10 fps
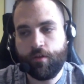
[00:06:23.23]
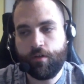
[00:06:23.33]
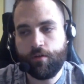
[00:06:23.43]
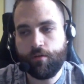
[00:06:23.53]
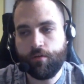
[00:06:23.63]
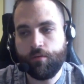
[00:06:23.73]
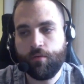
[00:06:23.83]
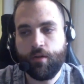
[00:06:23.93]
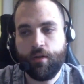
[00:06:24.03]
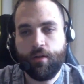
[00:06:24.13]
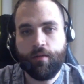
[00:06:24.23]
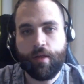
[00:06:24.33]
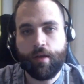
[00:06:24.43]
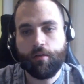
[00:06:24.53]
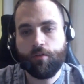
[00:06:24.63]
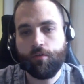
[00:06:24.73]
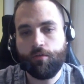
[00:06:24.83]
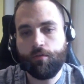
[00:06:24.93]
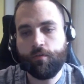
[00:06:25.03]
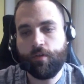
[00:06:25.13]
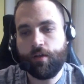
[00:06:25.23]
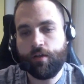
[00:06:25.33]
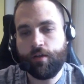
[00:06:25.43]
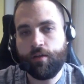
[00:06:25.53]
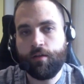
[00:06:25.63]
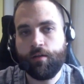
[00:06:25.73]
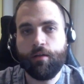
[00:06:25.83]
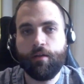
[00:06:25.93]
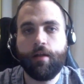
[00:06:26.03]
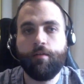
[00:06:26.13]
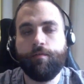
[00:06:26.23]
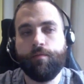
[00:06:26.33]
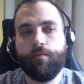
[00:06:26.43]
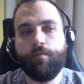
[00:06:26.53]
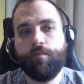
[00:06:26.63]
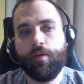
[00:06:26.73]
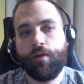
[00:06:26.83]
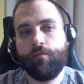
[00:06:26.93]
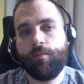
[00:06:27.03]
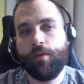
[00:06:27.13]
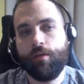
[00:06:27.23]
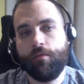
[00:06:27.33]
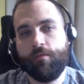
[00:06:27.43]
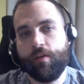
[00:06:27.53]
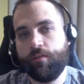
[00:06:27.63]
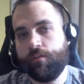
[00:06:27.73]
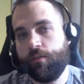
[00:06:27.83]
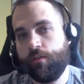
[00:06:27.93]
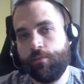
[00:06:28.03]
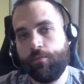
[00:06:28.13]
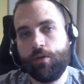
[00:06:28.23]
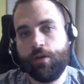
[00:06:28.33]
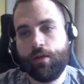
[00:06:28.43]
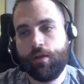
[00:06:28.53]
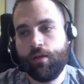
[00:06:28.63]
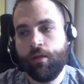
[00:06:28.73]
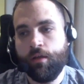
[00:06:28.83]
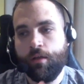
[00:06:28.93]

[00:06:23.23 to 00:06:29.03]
So that includes a lot of very familiar faces in the community.